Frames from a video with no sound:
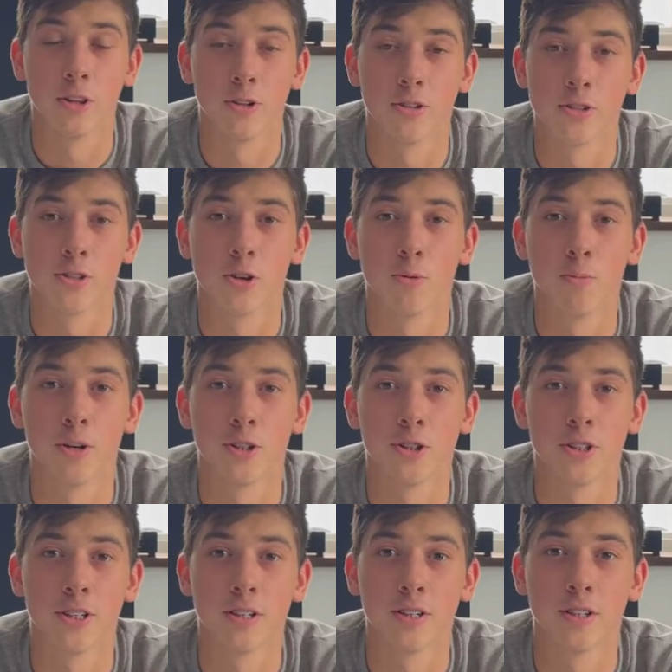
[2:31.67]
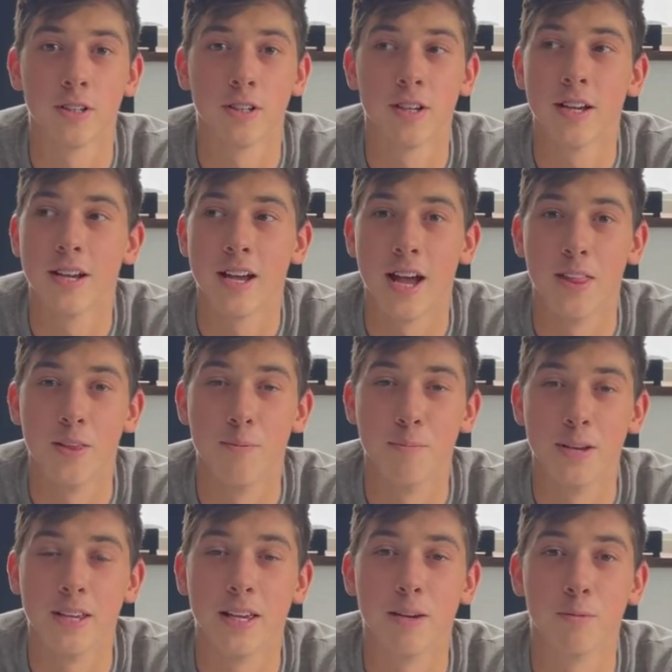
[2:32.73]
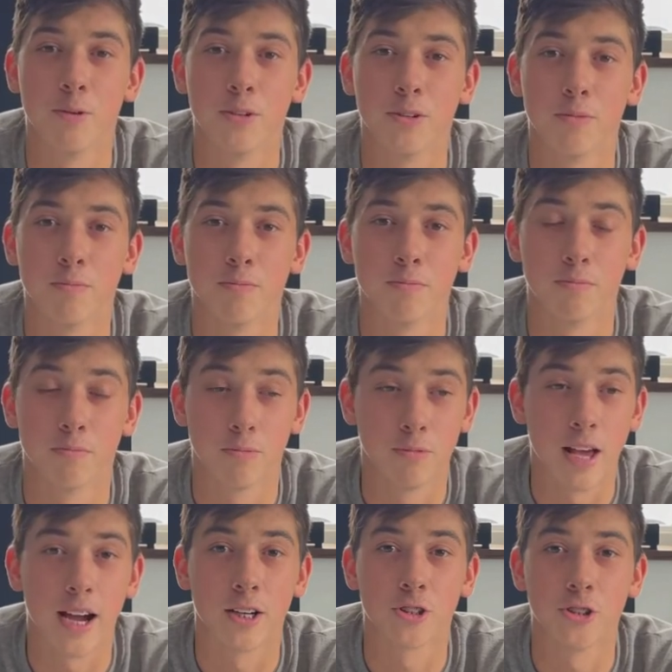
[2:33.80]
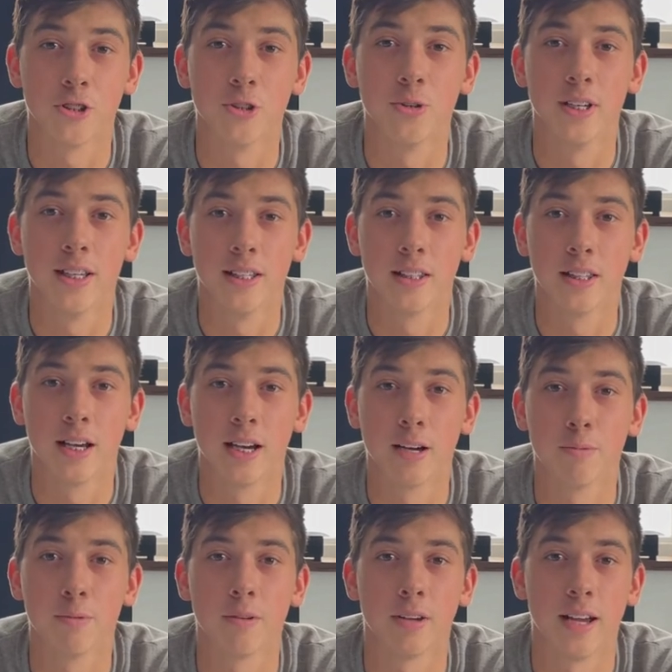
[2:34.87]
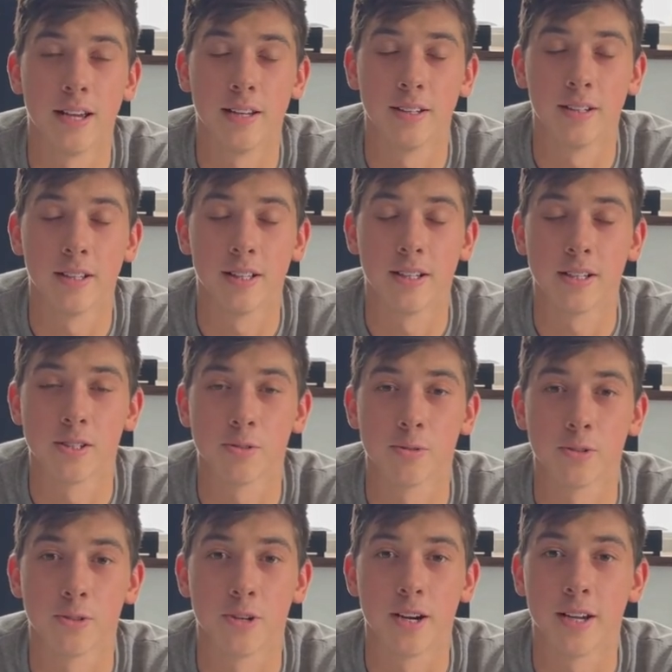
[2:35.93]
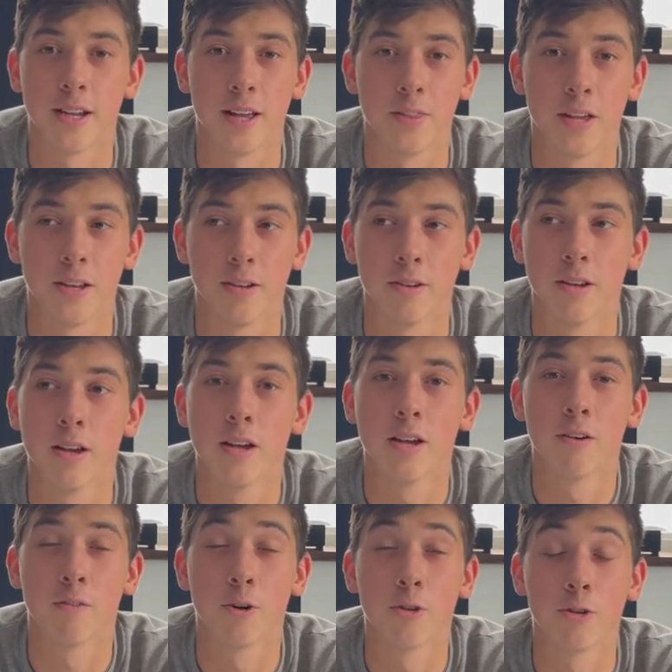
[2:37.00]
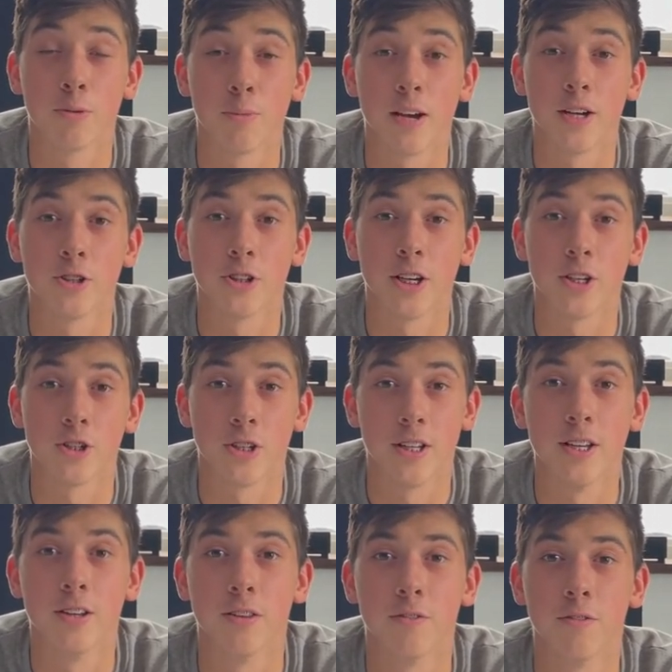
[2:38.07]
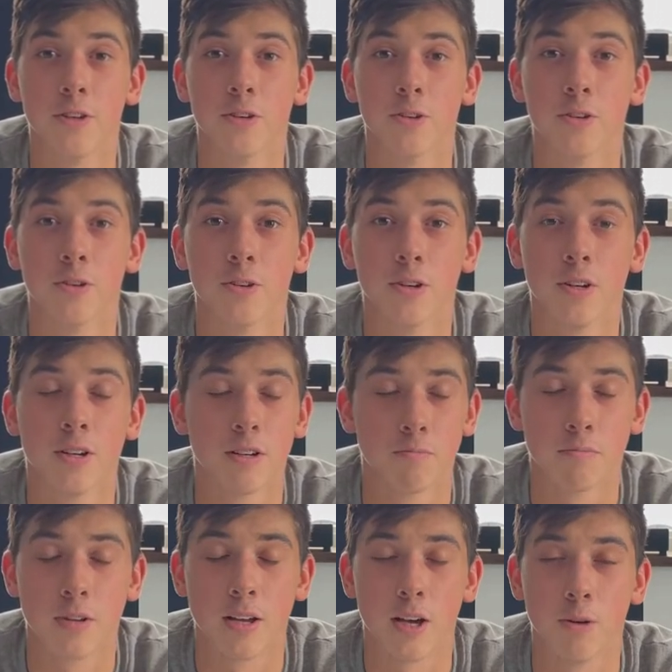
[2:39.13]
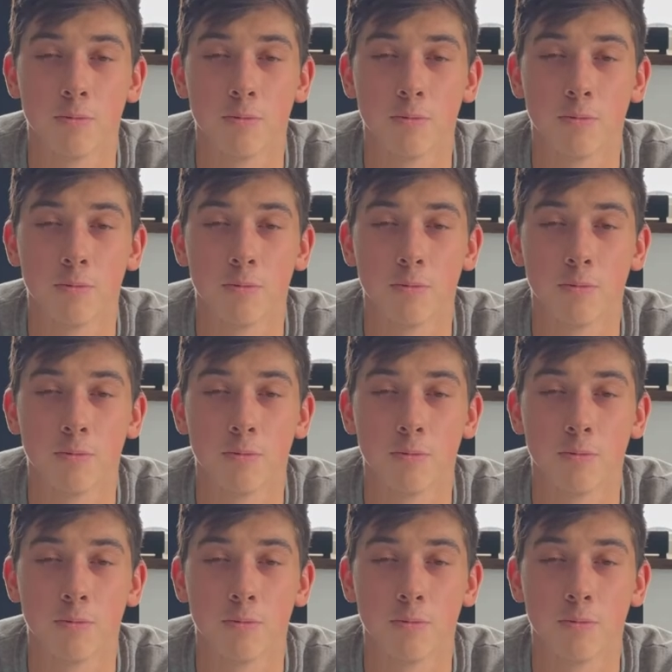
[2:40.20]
so much there, and then being able to actually do it in lab and in class was great, and then furthering my education into the field helped